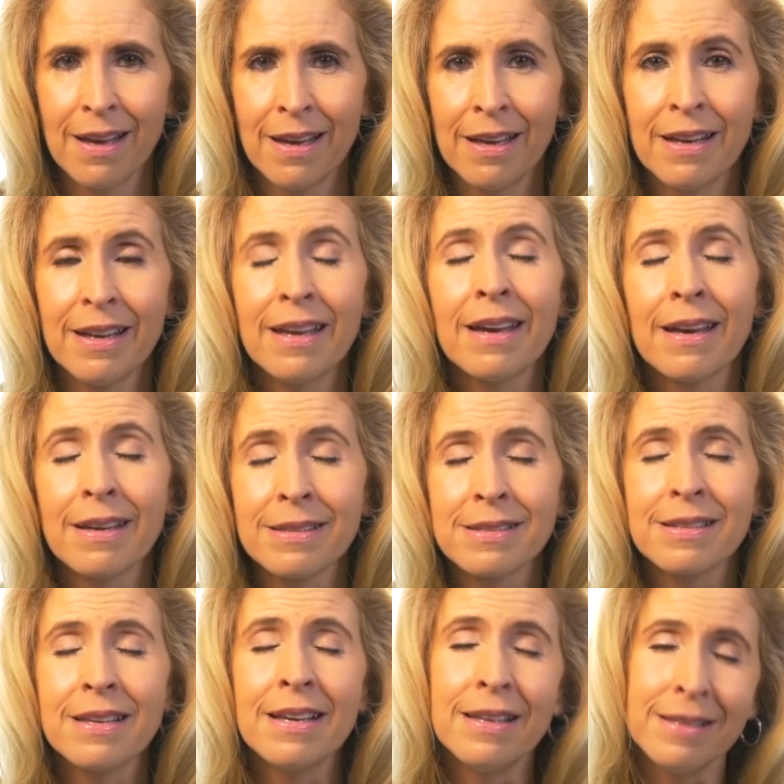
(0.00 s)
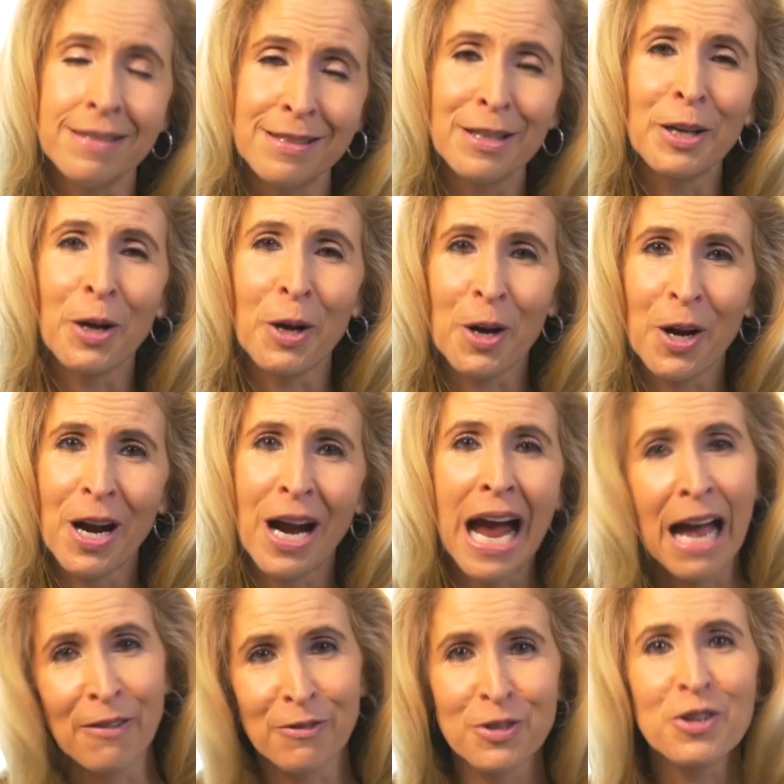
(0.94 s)
it gets easier
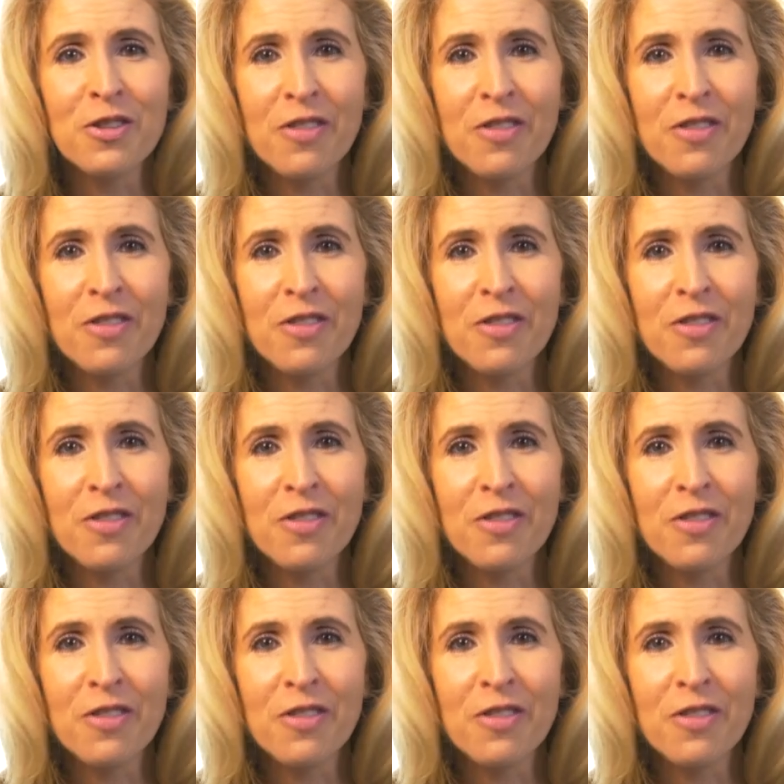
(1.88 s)
after